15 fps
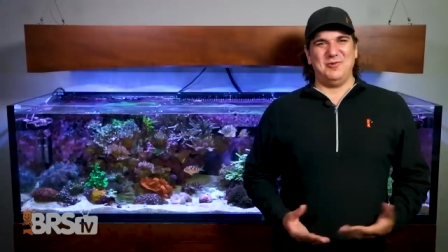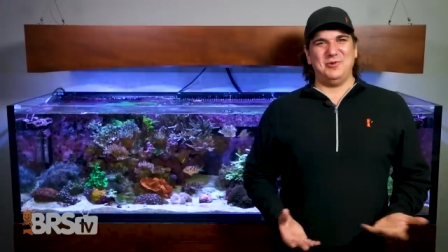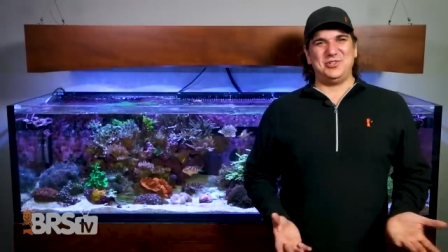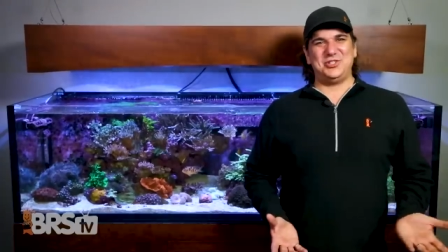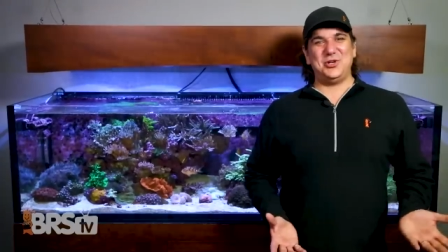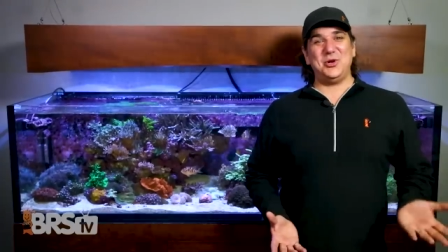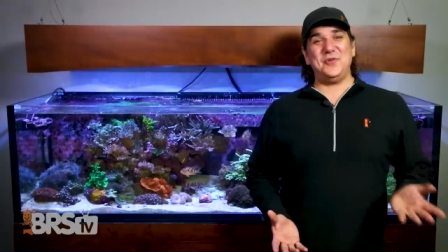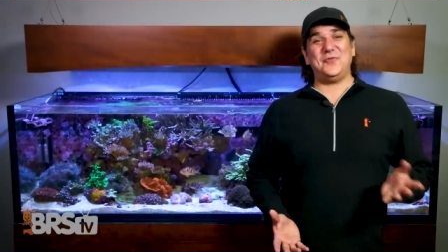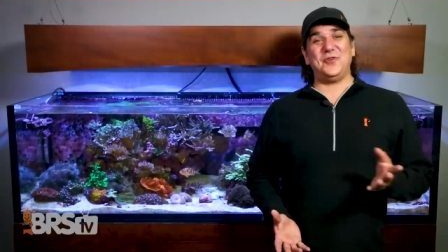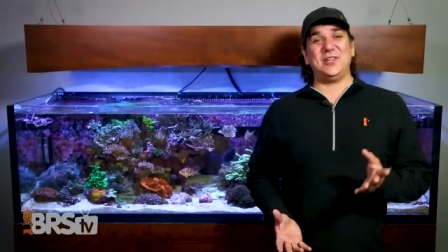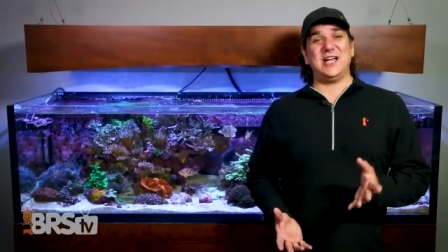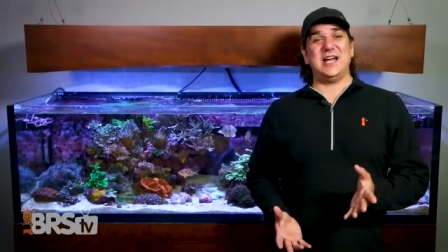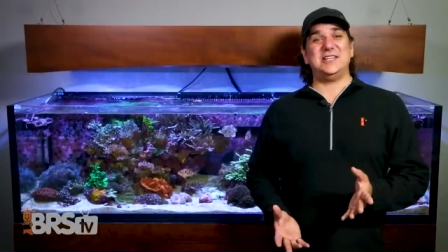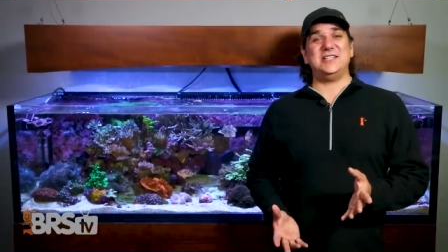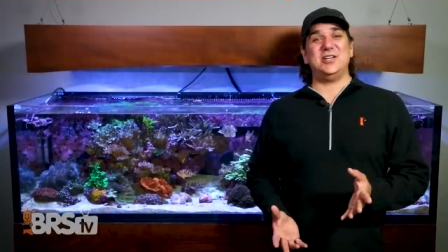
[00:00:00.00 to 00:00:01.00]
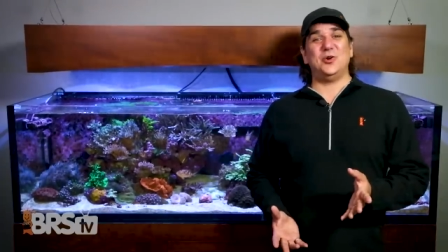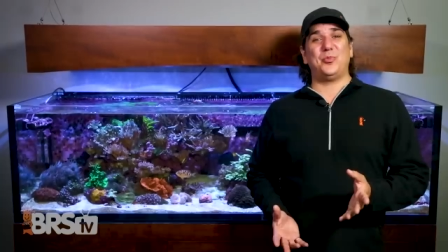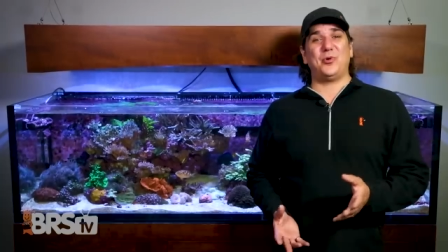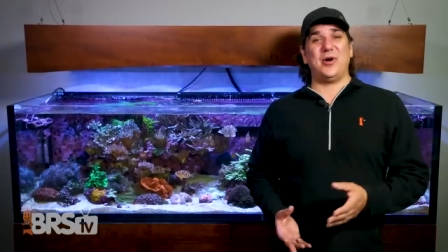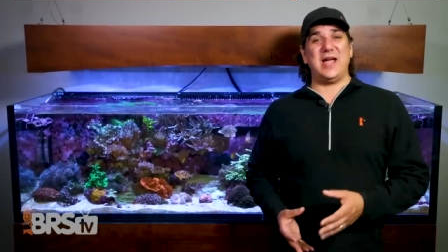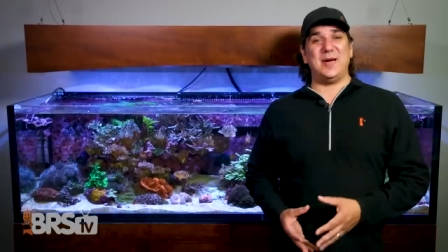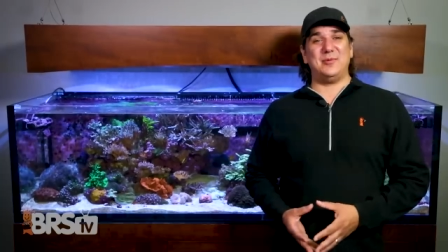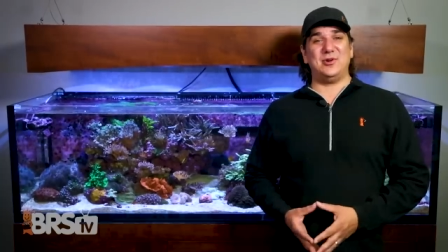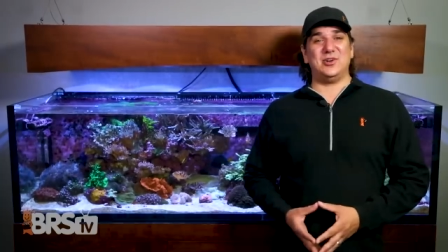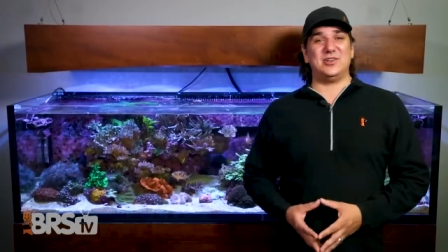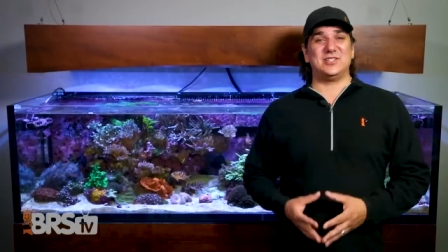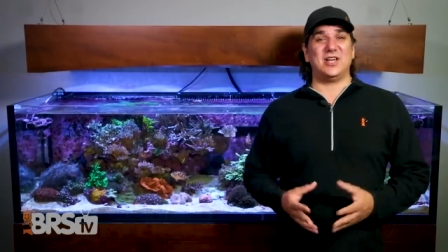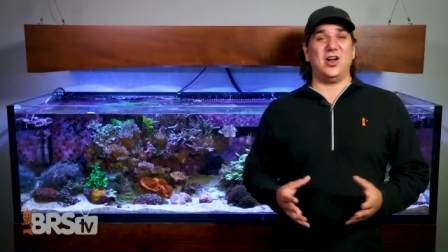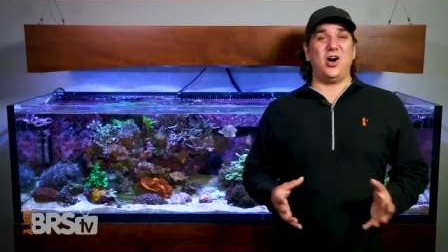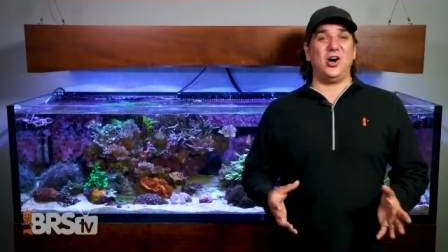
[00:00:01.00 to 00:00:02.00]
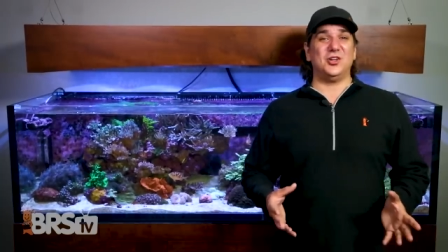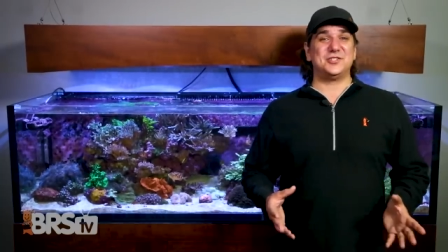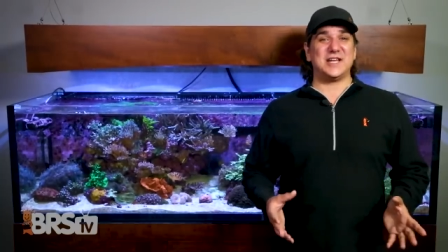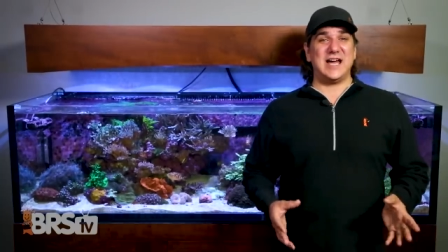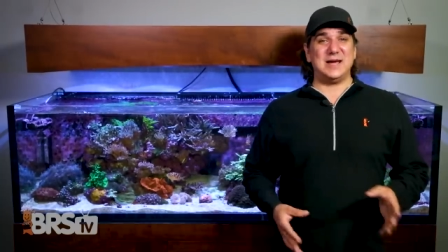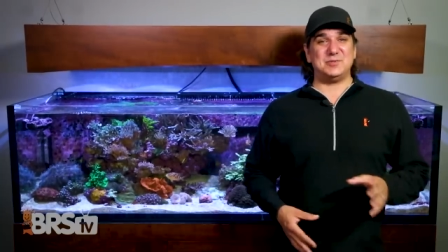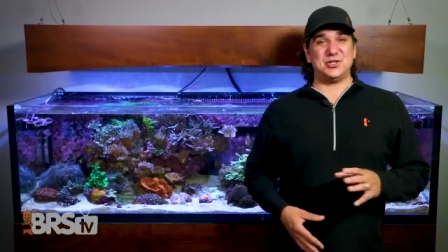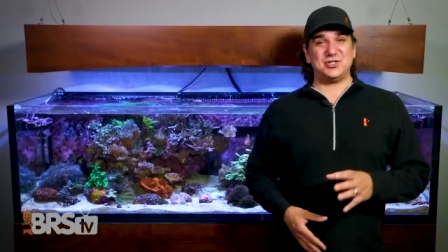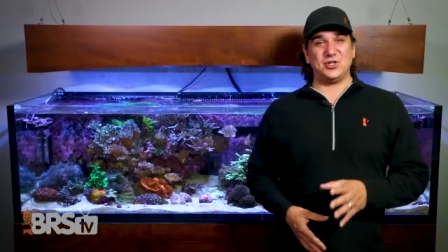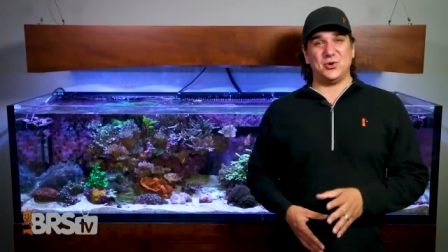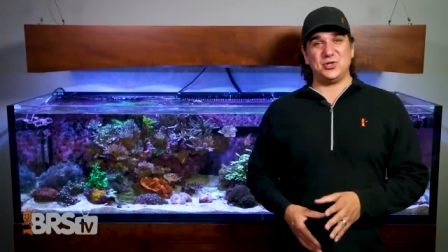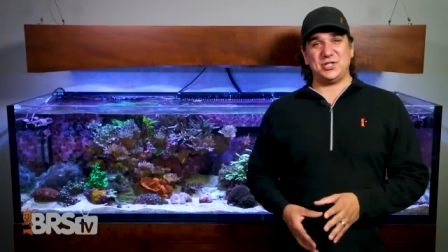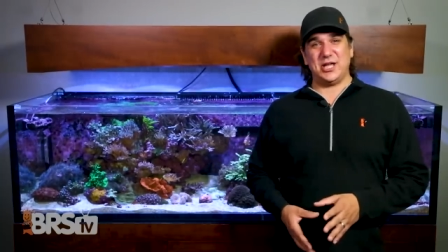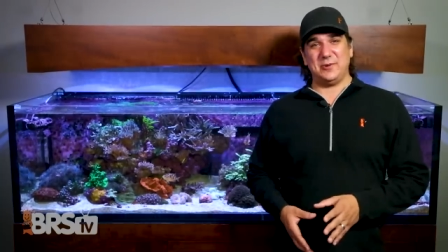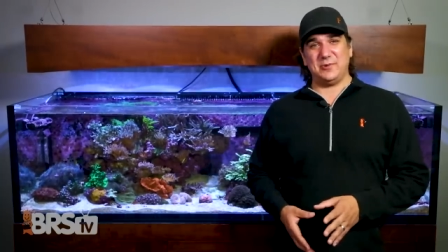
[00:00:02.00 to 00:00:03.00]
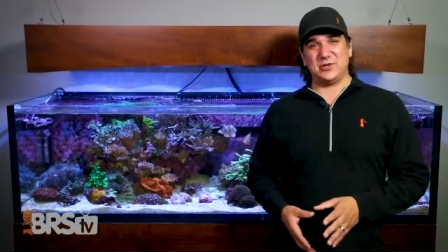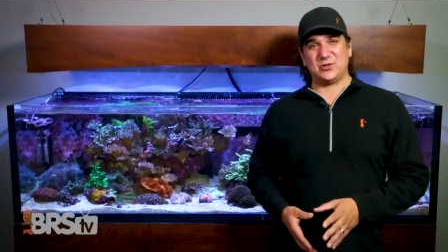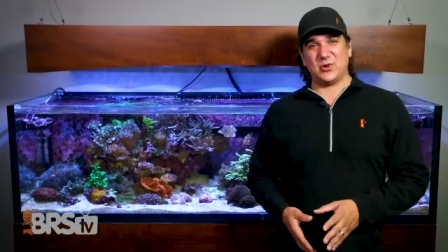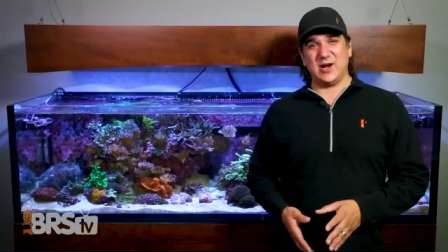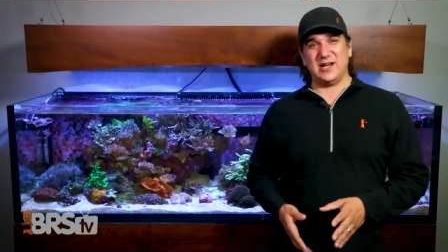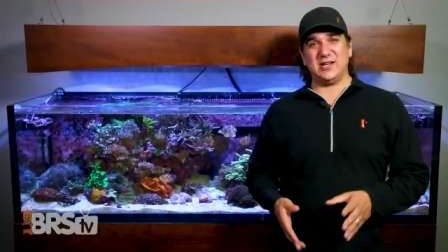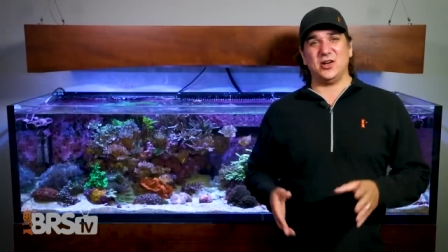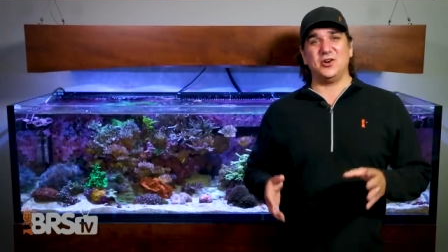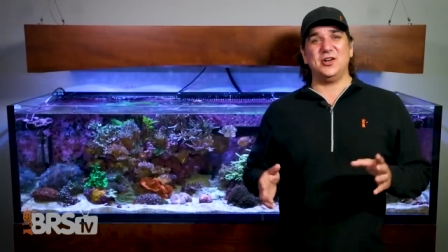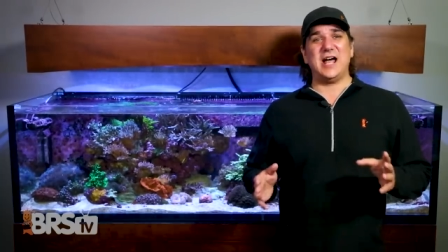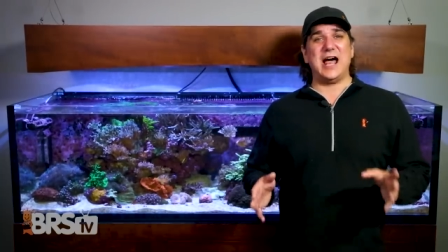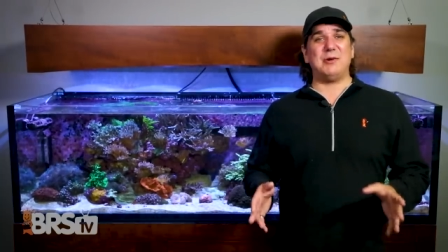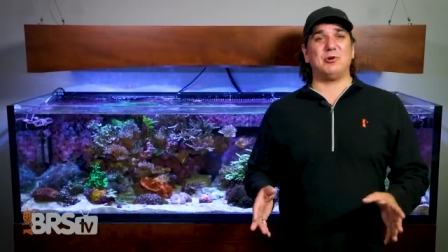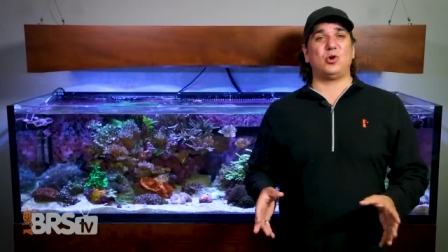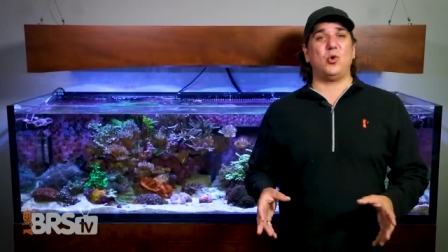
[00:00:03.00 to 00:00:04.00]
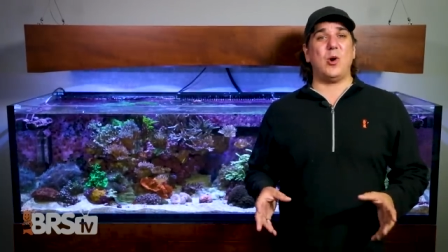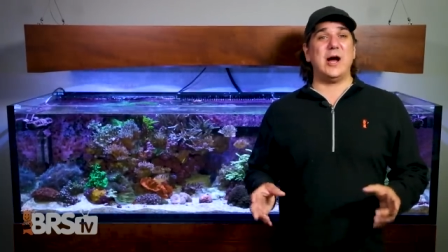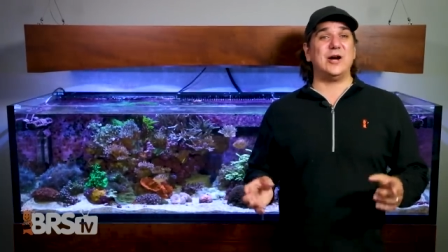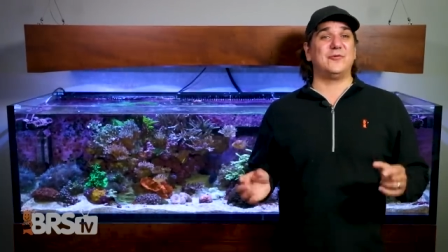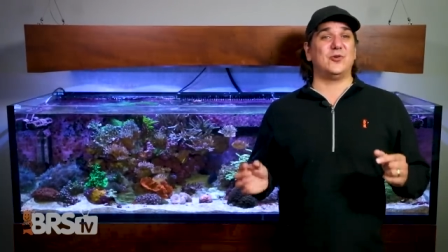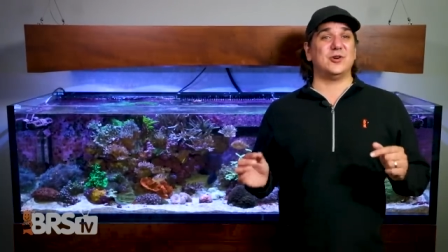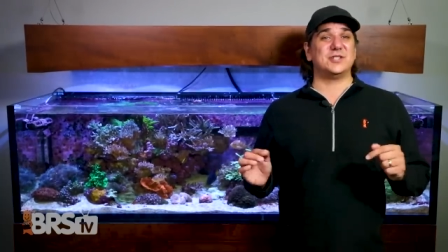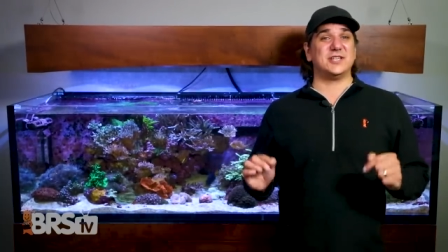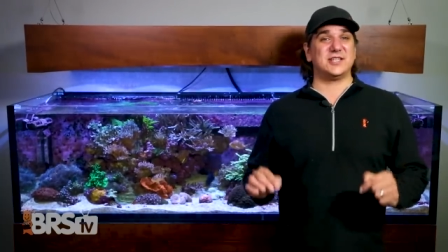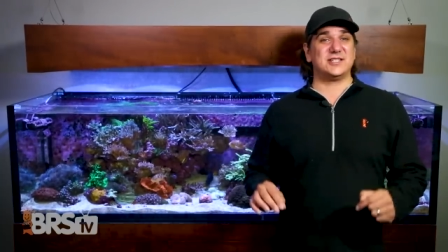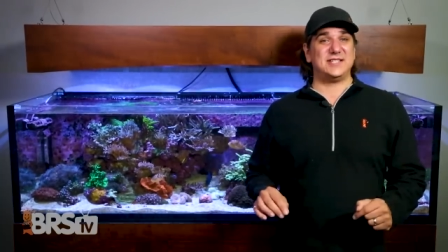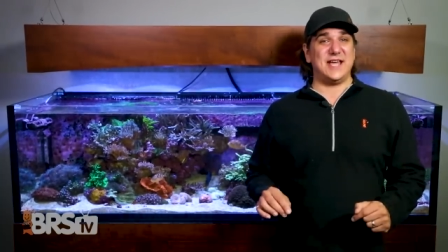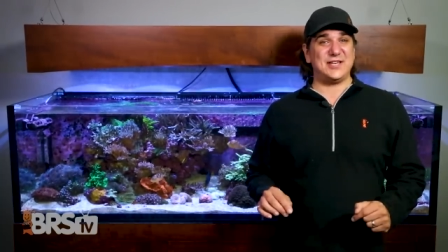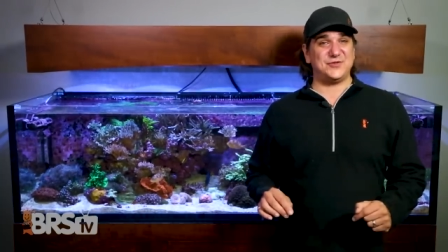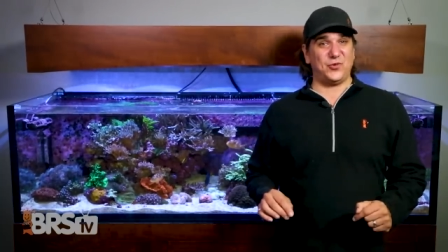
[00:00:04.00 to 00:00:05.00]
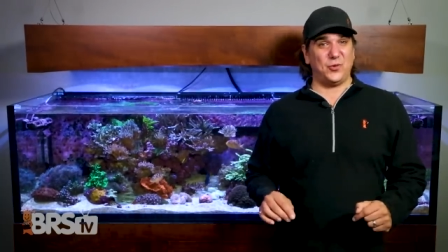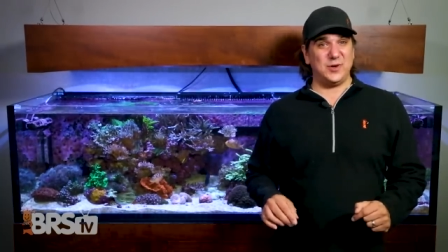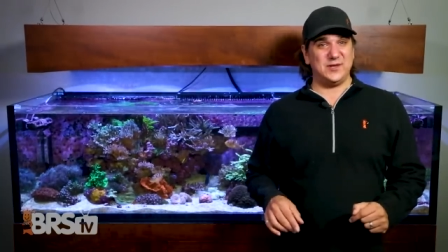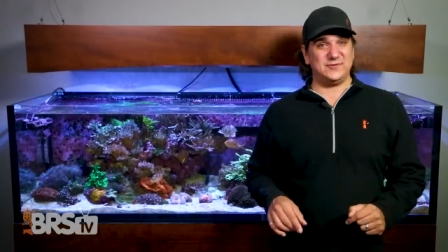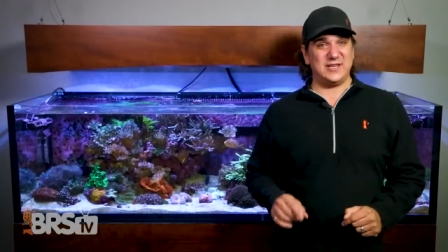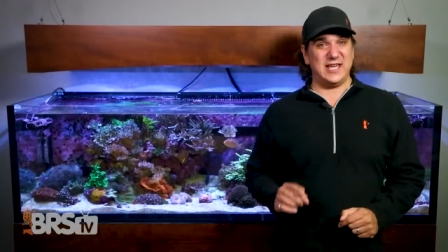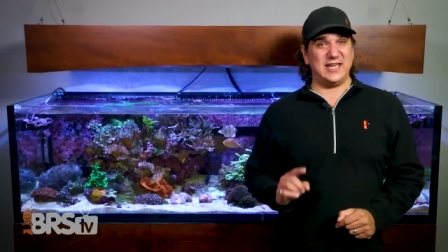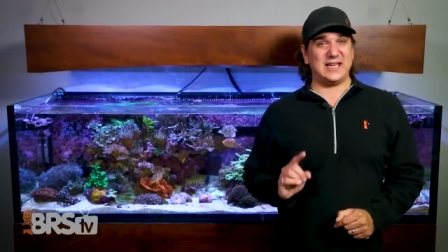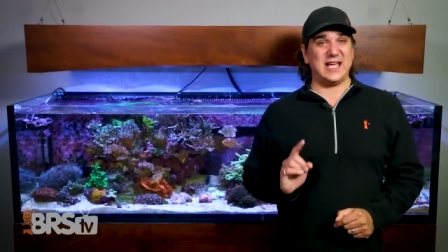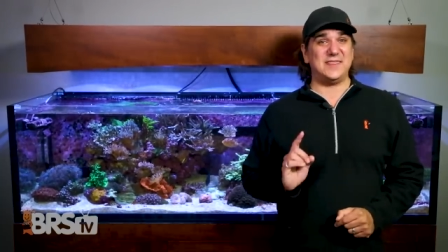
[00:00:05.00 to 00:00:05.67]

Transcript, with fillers: Well, shooting for the ideal parameters at all times associated with Triton are not required for a successful reef tank.